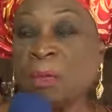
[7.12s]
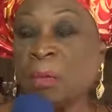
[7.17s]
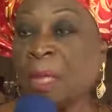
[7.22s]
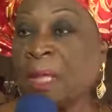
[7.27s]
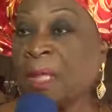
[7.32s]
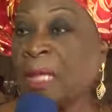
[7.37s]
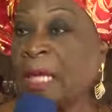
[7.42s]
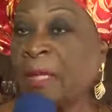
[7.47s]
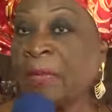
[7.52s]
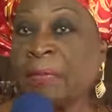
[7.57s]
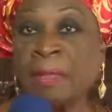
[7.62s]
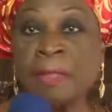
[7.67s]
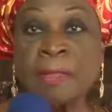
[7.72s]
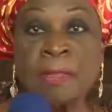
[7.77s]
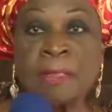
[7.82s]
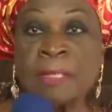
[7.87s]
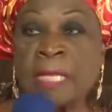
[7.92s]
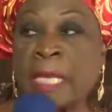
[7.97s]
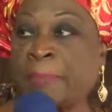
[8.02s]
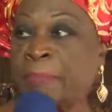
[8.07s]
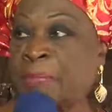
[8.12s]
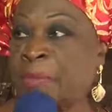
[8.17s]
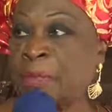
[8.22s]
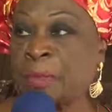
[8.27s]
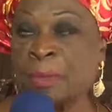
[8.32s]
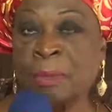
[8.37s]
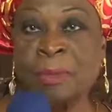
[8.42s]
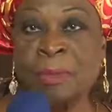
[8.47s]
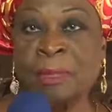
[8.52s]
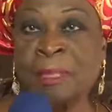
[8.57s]
Well, I think it's
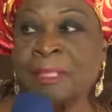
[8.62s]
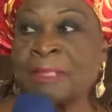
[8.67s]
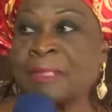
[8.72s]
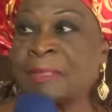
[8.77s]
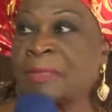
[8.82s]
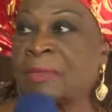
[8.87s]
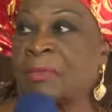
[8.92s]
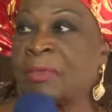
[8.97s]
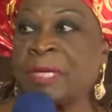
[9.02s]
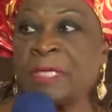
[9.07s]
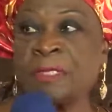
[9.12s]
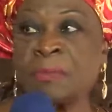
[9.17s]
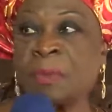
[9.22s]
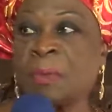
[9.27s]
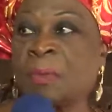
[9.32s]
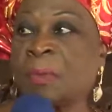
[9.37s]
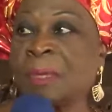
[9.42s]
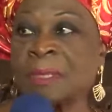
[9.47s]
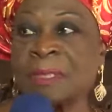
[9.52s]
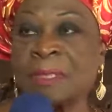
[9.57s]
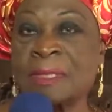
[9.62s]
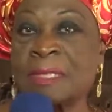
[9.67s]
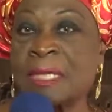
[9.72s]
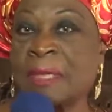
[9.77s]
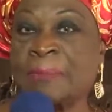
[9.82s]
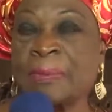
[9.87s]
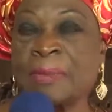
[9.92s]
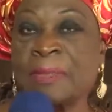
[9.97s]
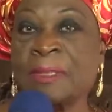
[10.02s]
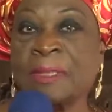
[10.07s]
absolutely disgraceful what has
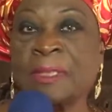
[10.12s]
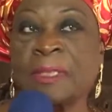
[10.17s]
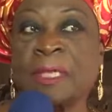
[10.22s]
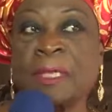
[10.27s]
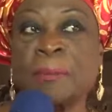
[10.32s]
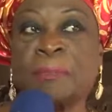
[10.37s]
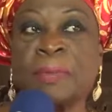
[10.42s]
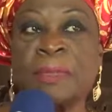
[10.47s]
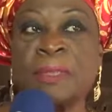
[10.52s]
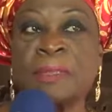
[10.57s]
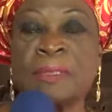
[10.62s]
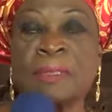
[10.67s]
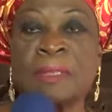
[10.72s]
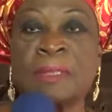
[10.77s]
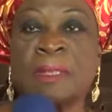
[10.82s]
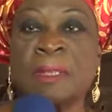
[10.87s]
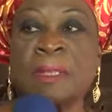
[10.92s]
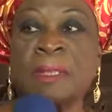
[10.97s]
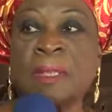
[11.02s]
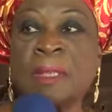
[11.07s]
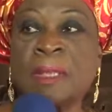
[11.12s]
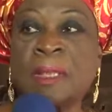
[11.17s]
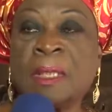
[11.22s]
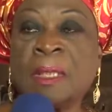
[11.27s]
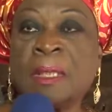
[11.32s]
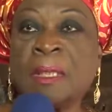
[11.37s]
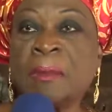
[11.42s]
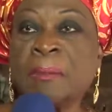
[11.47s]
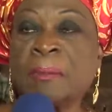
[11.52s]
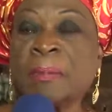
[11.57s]
happened in APC.
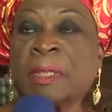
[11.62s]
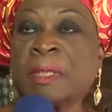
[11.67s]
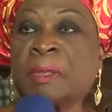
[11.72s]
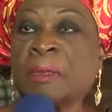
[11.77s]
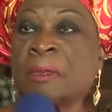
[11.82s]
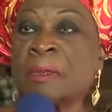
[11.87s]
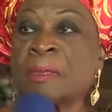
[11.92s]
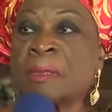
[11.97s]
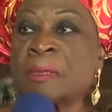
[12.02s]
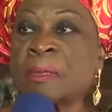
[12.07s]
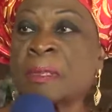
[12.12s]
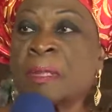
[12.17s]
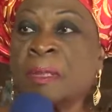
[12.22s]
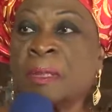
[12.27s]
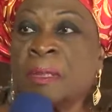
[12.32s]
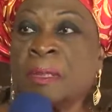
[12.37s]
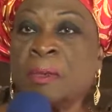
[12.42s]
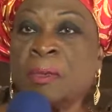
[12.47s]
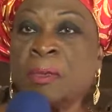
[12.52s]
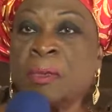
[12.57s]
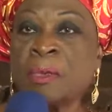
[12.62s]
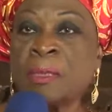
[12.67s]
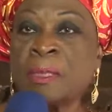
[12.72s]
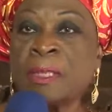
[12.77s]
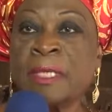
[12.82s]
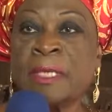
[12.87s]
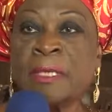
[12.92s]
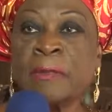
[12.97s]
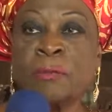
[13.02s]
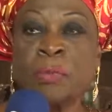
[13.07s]
Because, you
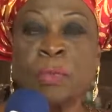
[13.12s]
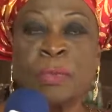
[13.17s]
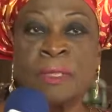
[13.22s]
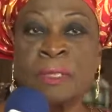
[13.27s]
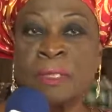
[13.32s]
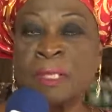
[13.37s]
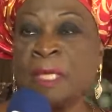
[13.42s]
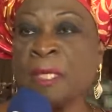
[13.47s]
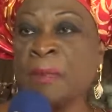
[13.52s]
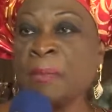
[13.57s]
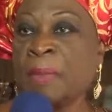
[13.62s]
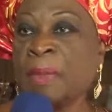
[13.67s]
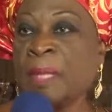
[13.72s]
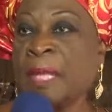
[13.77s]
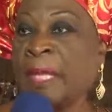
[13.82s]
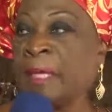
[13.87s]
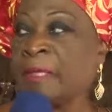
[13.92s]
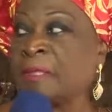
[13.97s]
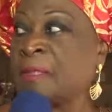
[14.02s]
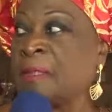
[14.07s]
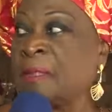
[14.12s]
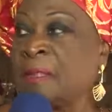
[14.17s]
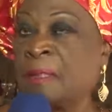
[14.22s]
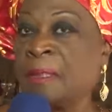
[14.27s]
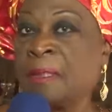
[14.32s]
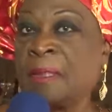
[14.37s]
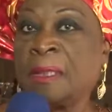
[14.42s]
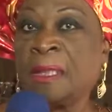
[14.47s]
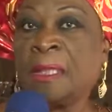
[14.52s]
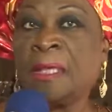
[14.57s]
see, it would seem that
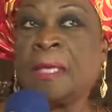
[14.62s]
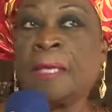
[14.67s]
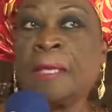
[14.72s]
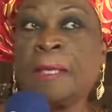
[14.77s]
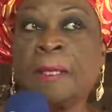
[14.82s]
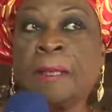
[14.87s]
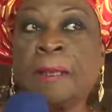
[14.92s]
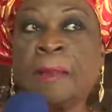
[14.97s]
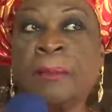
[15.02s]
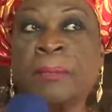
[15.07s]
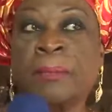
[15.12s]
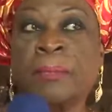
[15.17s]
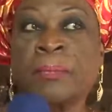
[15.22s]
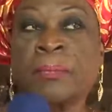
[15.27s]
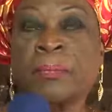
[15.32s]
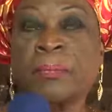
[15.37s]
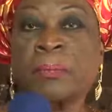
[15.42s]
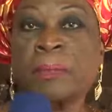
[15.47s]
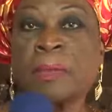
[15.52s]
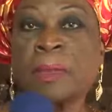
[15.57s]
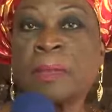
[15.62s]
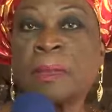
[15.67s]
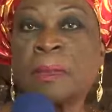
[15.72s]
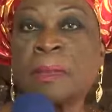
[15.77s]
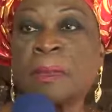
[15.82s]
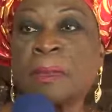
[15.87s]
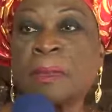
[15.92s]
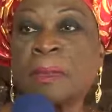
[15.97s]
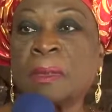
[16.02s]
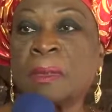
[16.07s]

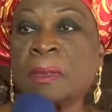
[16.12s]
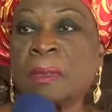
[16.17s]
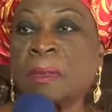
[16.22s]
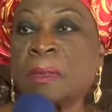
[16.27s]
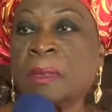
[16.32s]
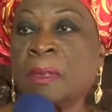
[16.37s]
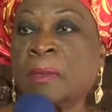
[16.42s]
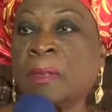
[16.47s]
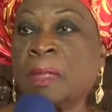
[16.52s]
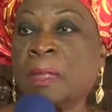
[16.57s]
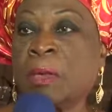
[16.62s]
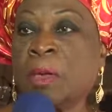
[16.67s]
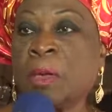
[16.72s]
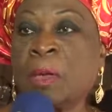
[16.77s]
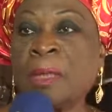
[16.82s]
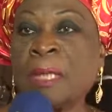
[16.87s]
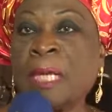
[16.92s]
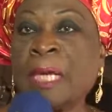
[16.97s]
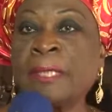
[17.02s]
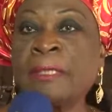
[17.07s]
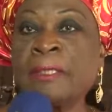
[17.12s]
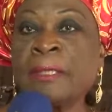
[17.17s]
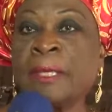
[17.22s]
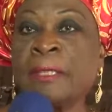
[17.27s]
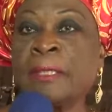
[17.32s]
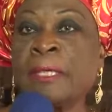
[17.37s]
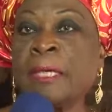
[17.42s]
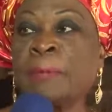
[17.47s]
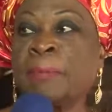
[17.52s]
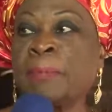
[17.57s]
the whole
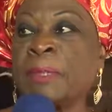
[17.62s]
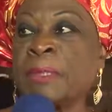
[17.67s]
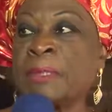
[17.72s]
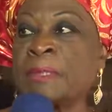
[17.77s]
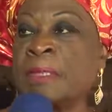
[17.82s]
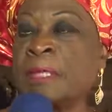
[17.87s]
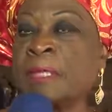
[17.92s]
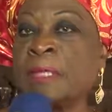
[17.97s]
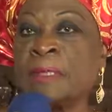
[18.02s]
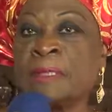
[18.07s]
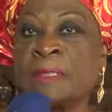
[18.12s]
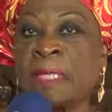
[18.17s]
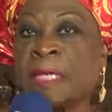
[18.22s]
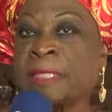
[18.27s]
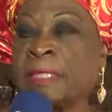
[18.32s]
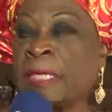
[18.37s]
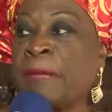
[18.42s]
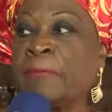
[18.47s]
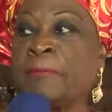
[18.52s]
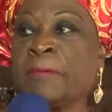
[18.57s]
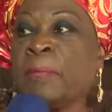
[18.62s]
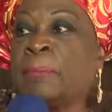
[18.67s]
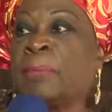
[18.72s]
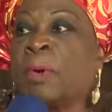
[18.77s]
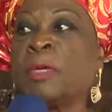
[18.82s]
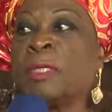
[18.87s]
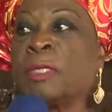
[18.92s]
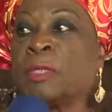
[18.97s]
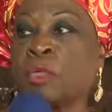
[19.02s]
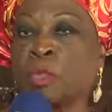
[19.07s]
idea in APC is that
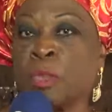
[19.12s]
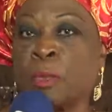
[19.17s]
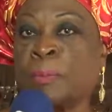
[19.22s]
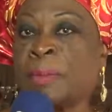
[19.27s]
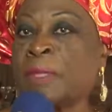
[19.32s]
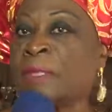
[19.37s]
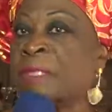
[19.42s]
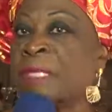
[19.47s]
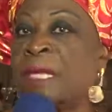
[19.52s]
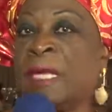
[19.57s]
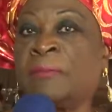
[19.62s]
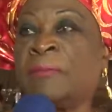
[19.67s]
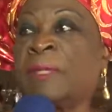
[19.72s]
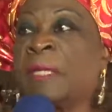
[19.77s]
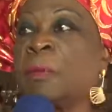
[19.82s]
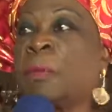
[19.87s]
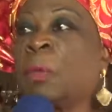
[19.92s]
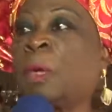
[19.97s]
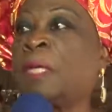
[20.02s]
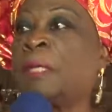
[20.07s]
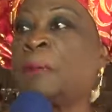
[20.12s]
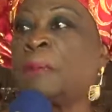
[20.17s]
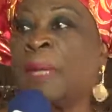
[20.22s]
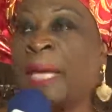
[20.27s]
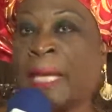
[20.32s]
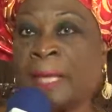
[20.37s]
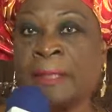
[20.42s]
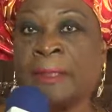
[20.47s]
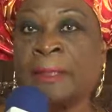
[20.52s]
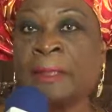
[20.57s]
everybody should be serving one
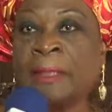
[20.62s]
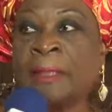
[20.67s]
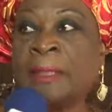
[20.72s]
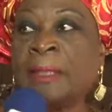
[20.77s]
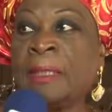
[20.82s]
man.